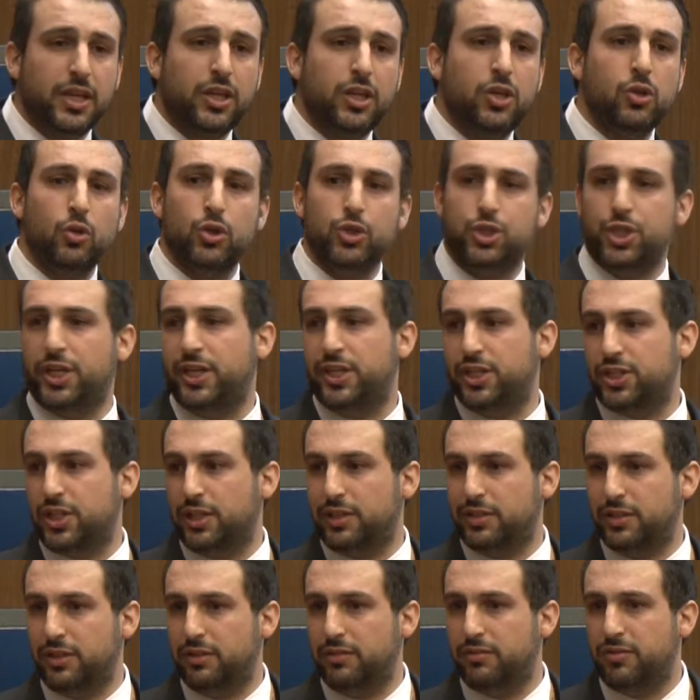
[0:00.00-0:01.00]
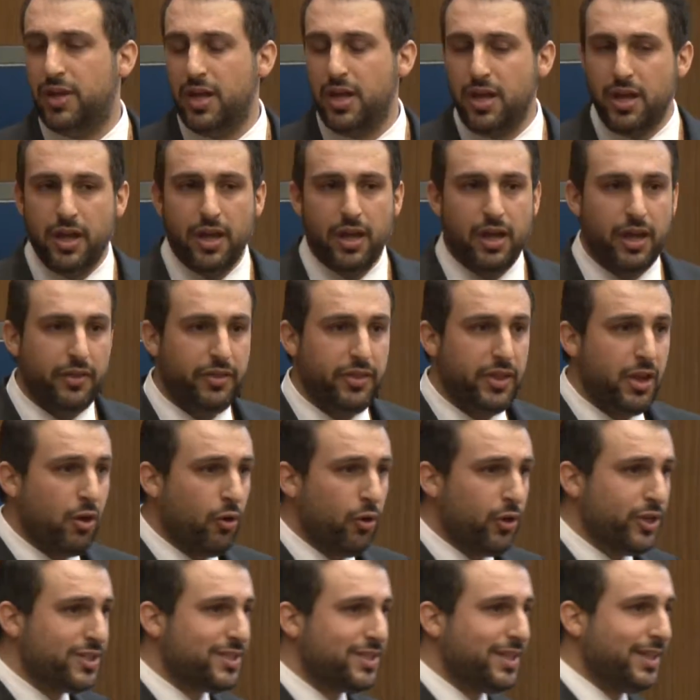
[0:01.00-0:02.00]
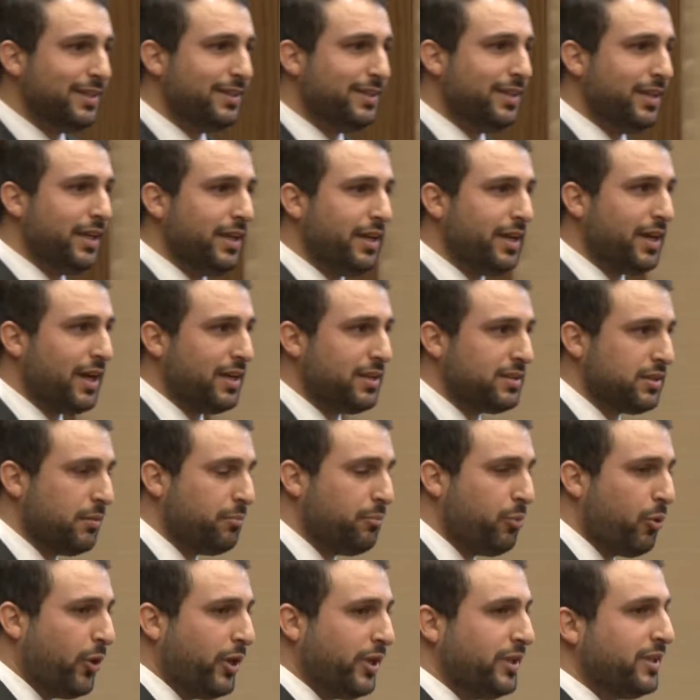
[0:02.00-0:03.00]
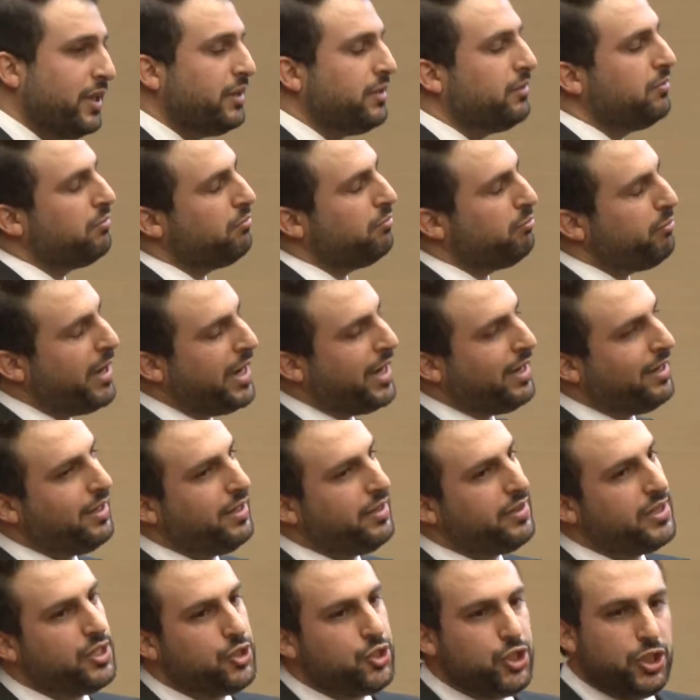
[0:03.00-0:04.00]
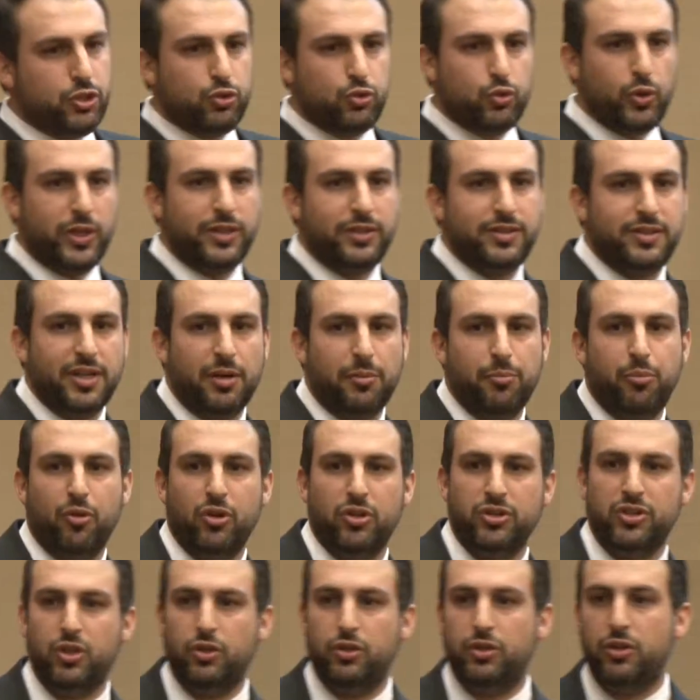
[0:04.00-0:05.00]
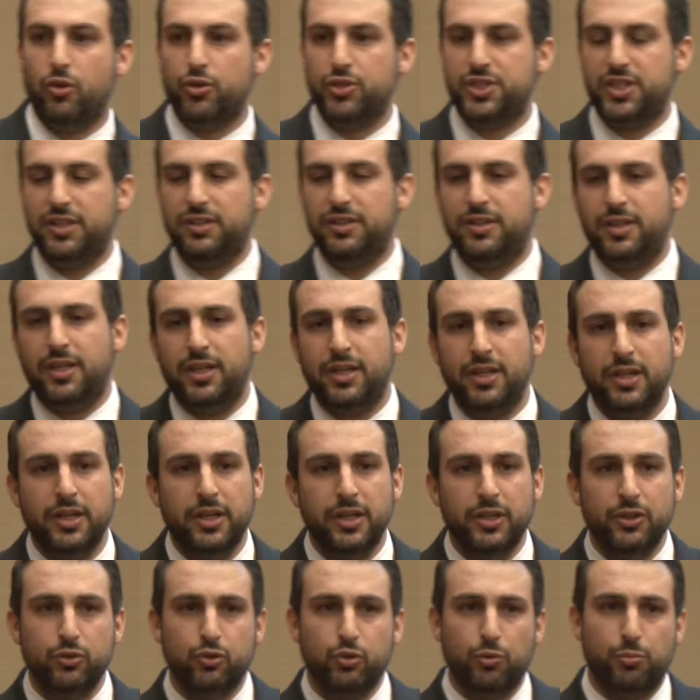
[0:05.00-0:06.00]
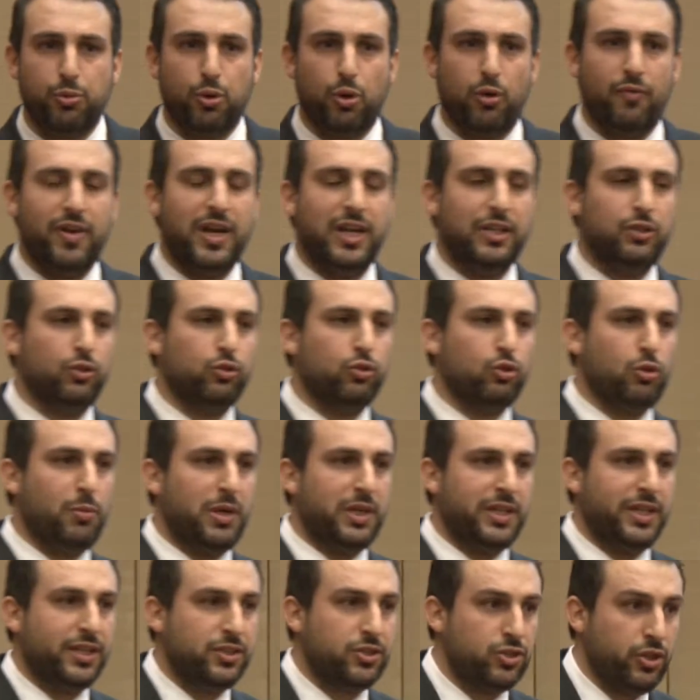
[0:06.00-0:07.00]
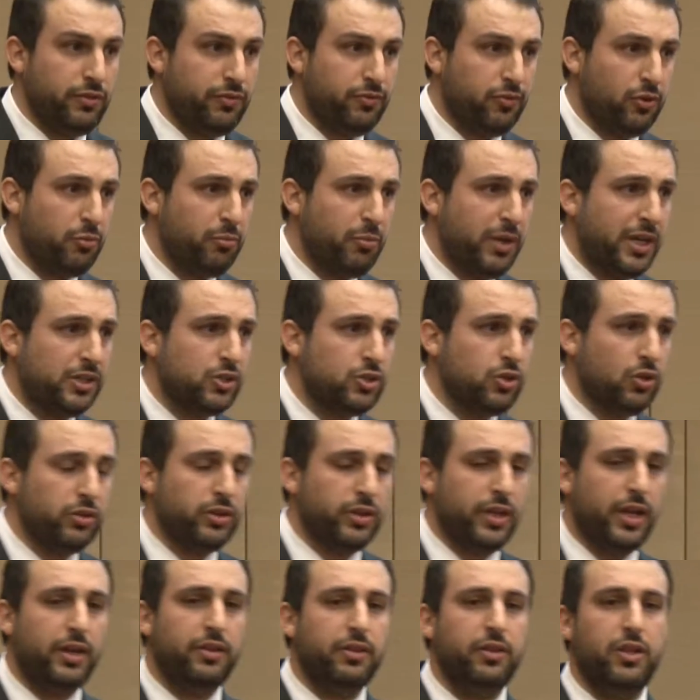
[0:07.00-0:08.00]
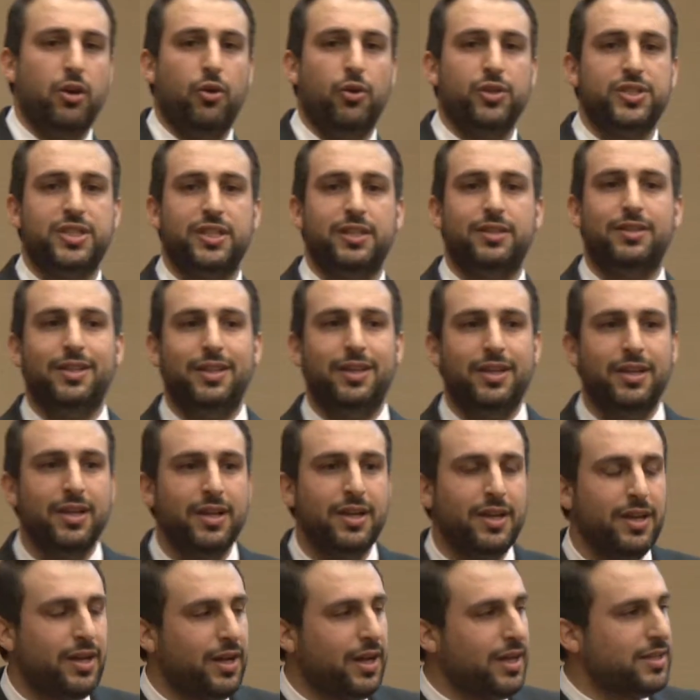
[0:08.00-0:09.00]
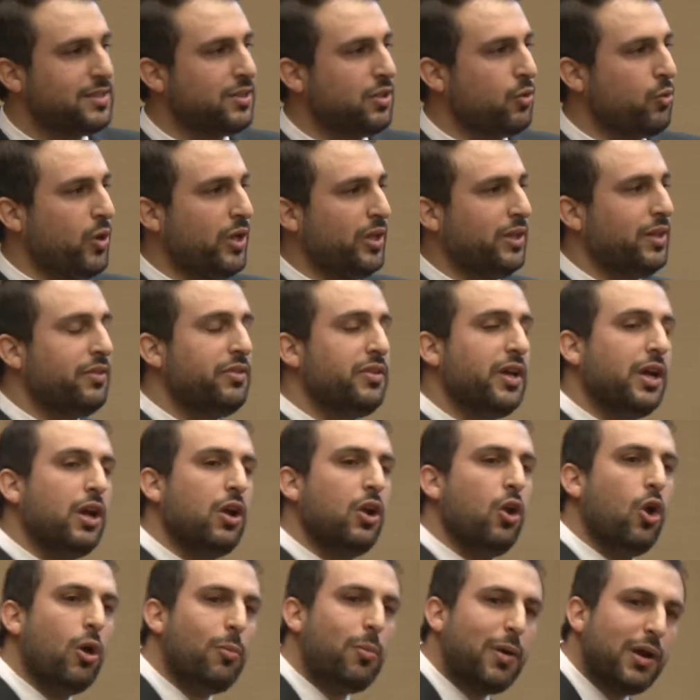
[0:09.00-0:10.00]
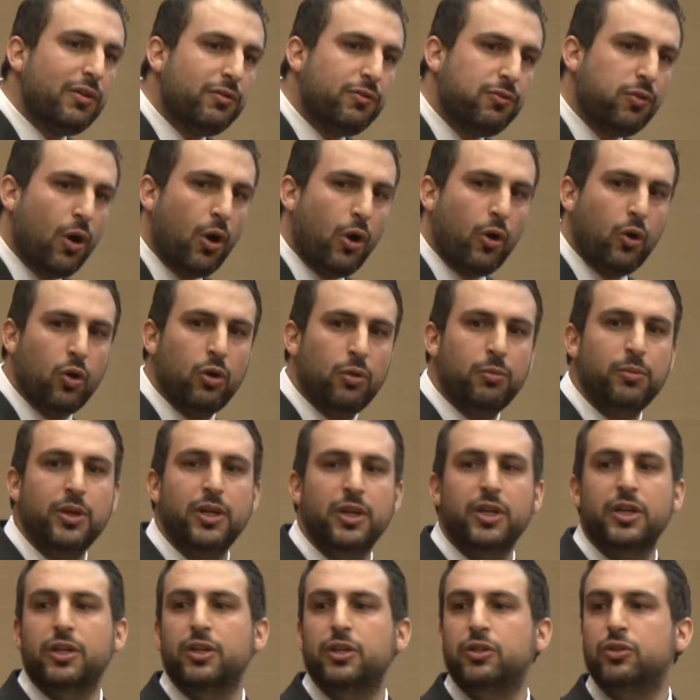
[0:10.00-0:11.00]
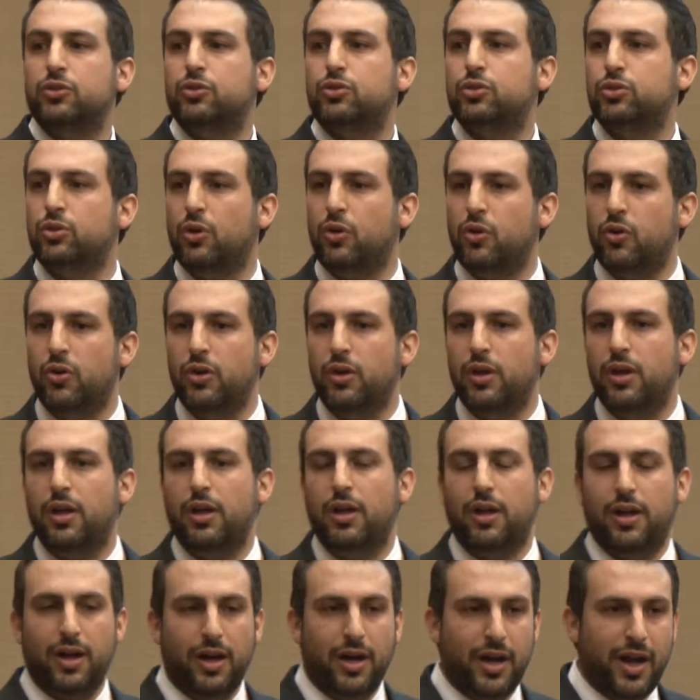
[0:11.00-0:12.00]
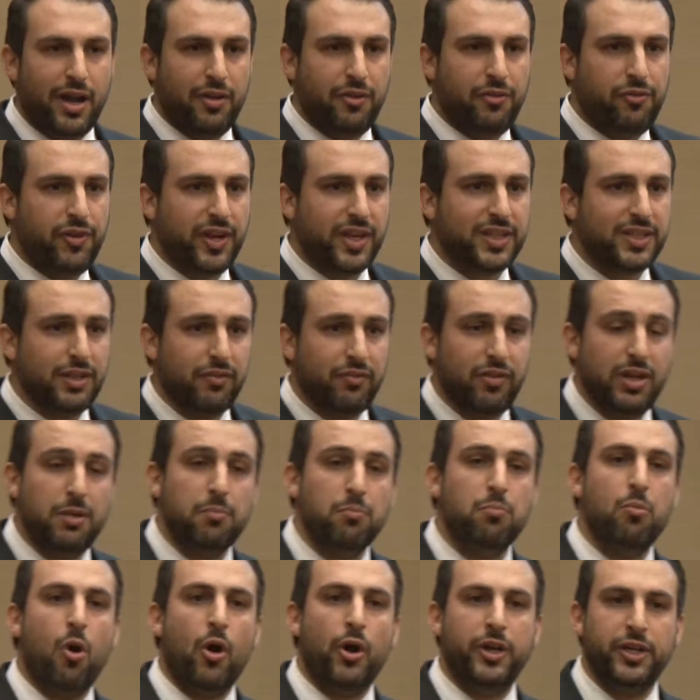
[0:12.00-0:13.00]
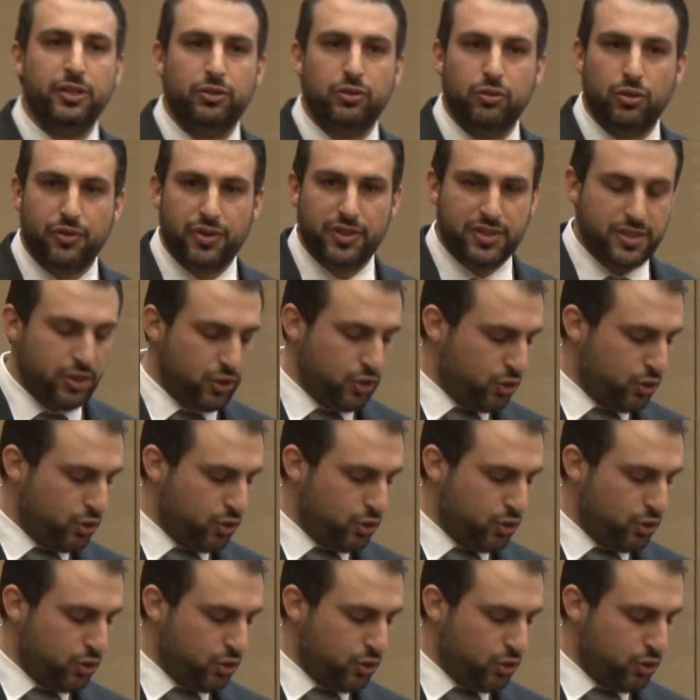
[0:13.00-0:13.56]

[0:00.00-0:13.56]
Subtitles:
is a huge initiative. The OECD has appointed, mainly the G20 appointed the OECD to provide automatic exchange information, and the OECD has created the global forum to effectively monitor the